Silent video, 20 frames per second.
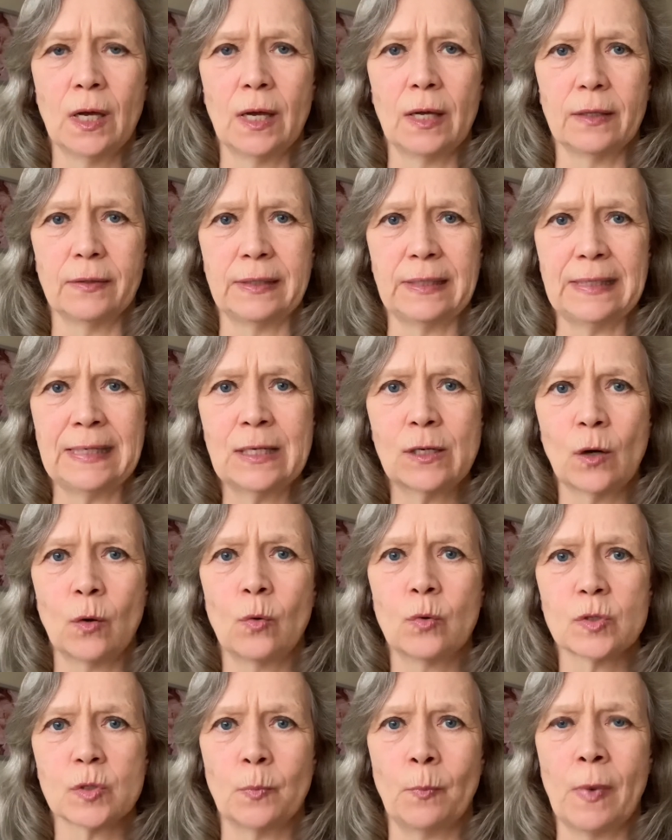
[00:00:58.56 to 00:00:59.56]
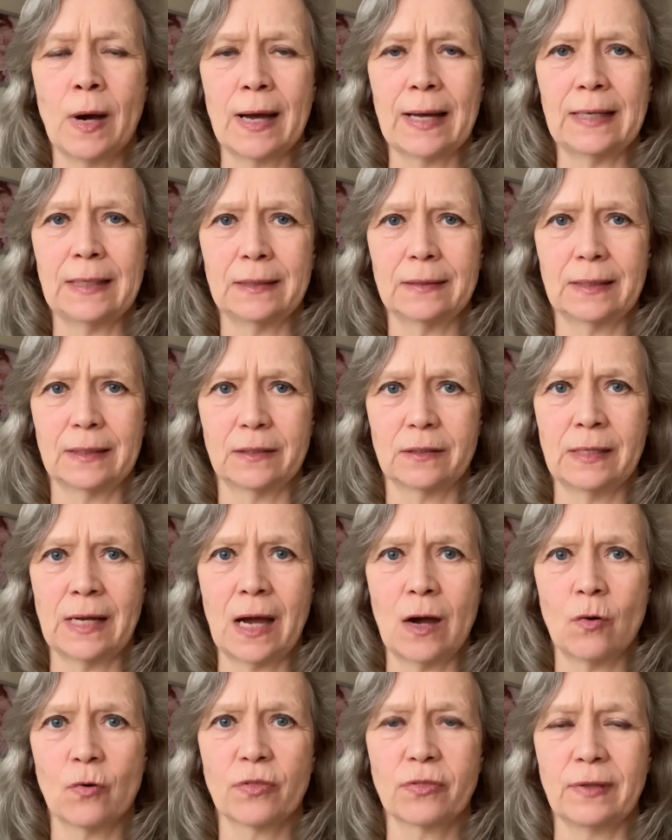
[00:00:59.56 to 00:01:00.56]
the ego's mind that
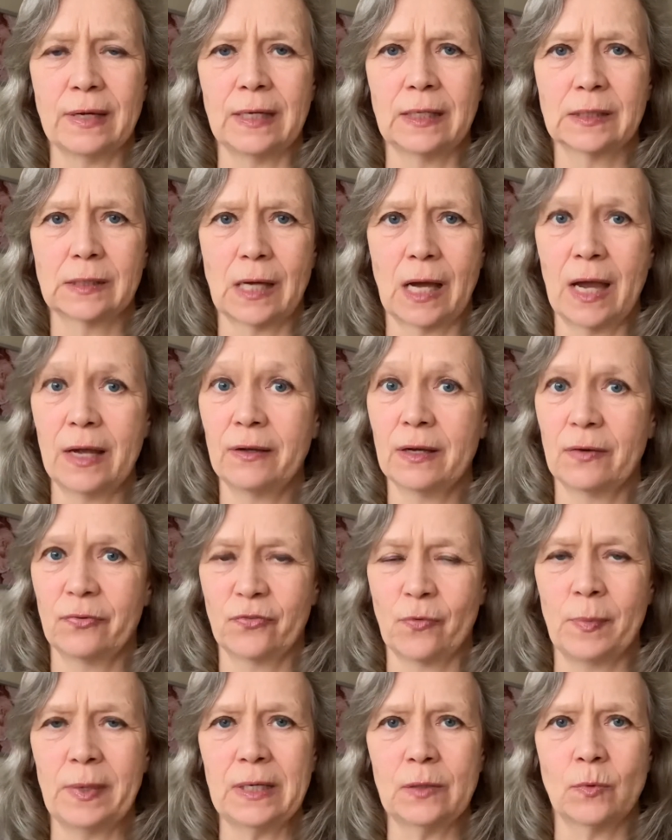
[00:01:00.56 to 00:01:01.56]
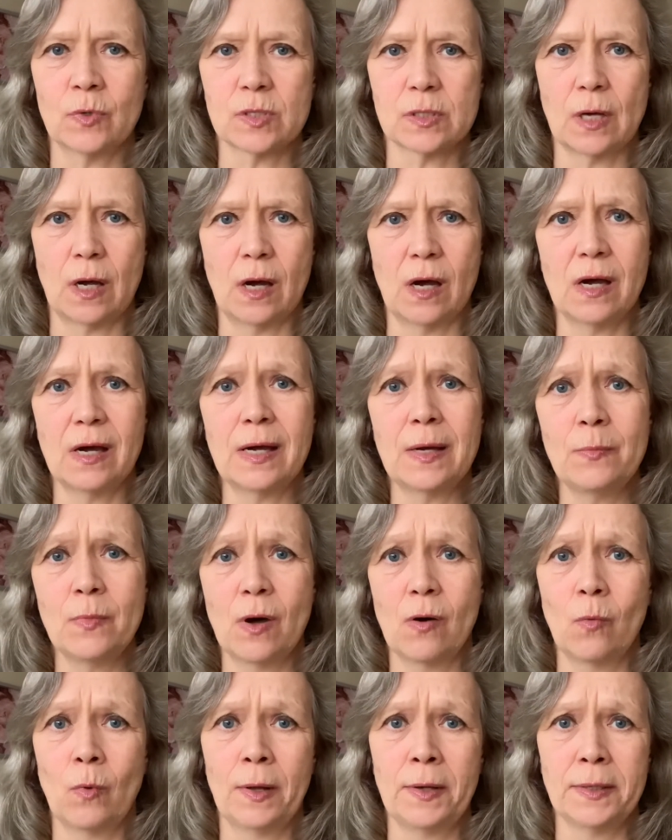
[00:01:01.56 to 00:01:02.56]
now thinks, for me it was, I'm
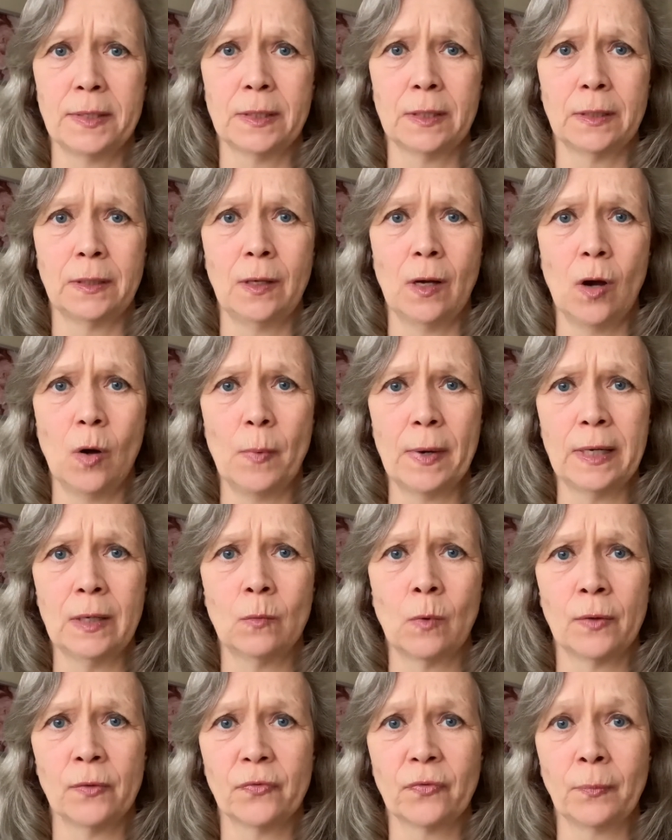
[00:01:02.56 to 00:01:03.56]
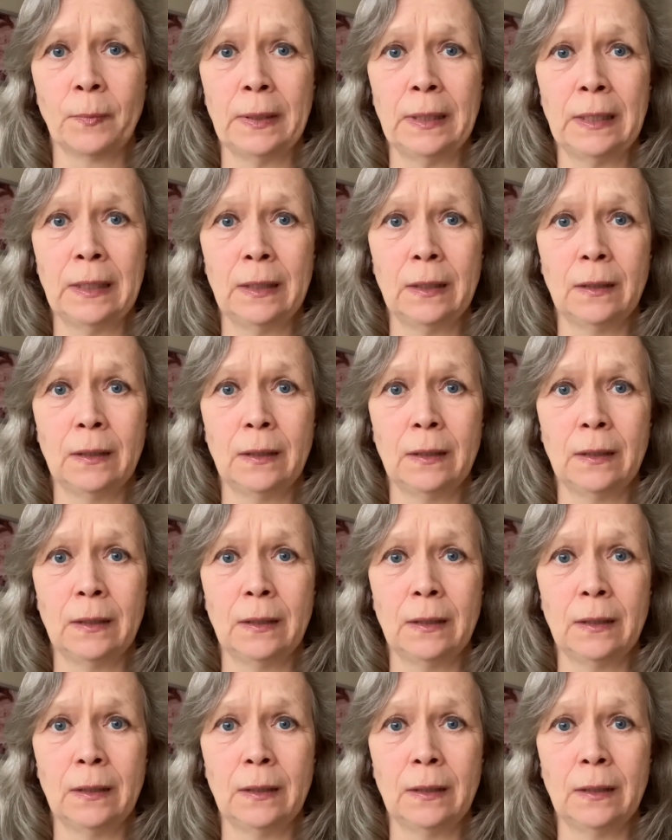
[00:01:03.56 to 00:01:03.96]
not wanted, nobody wants me,